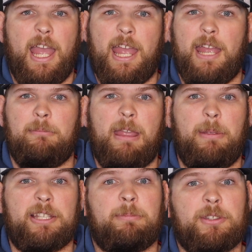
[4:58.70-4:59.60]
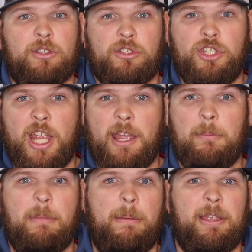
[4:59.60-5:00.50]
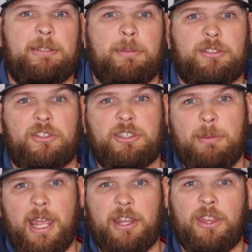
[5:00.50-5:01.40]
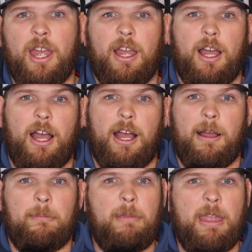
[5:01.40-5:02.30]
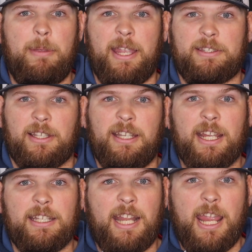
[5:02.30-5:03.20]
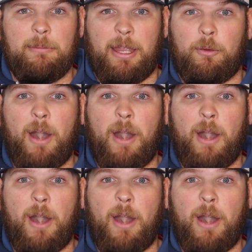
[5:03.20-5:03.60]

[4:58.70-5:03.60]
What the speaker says: and maybe it's Mr. Jim, maybe it's Mr. Smith, maybe it's a nickname like